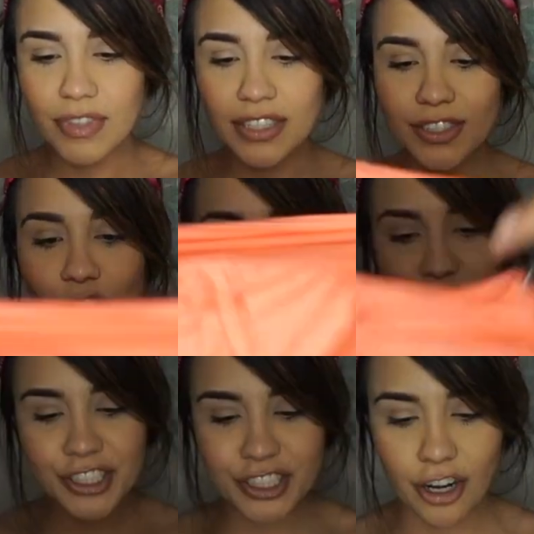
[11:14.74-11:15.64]
So
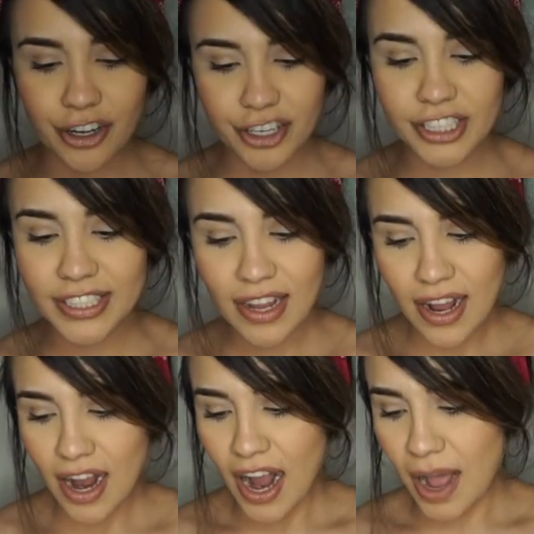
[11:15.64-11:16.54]
for starters,
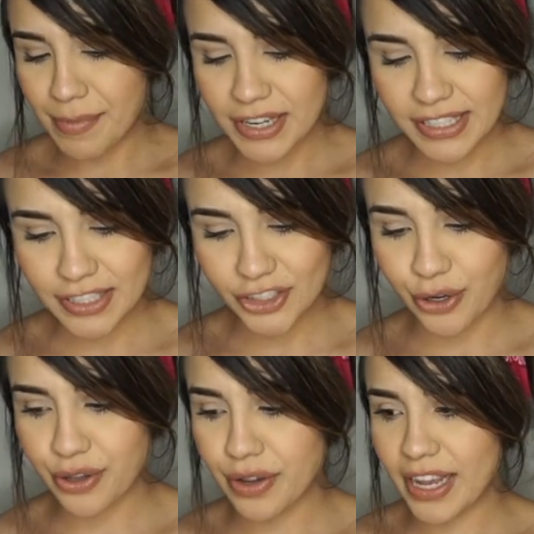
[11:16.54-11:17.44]
I'm going to
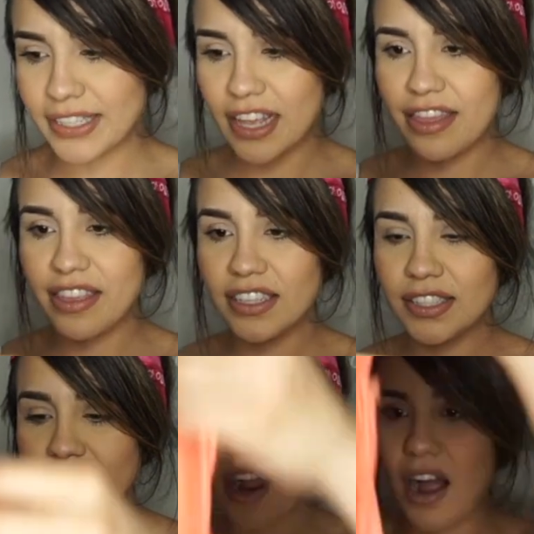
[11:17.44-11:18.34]
show you guys
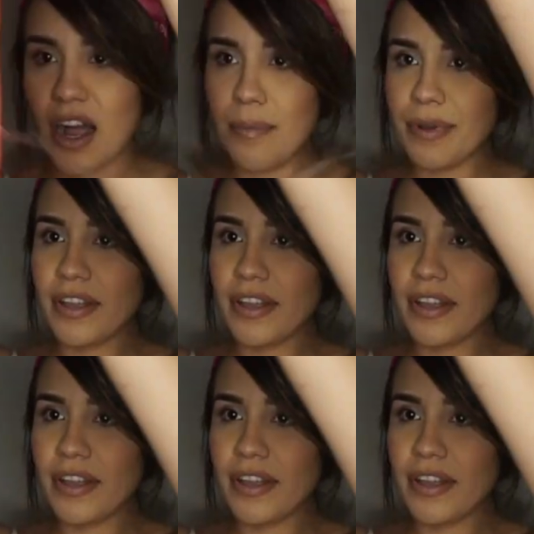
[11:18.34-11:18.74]
this top